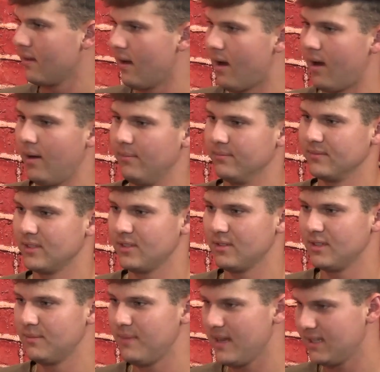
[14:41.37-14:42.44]
So
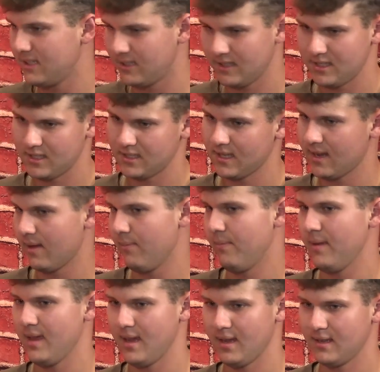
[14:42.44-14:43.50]
it's basically just like a
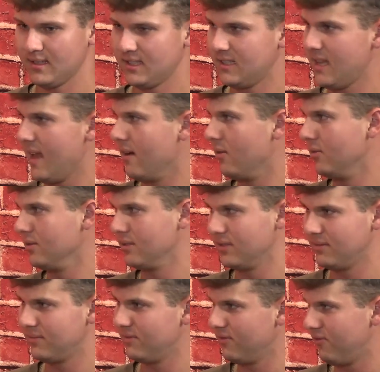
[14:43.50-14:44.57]
big
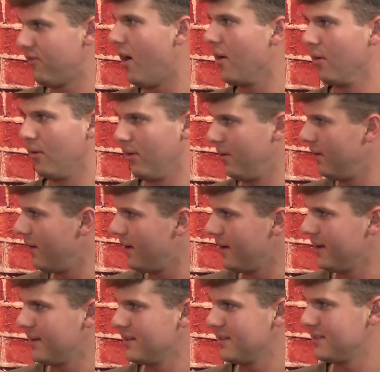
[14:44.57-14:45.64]
sales funnel.
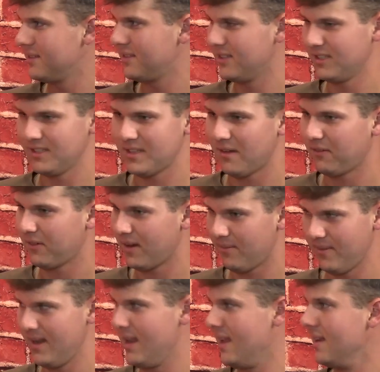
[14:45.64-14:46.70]
Yeah. Just stuff coming in.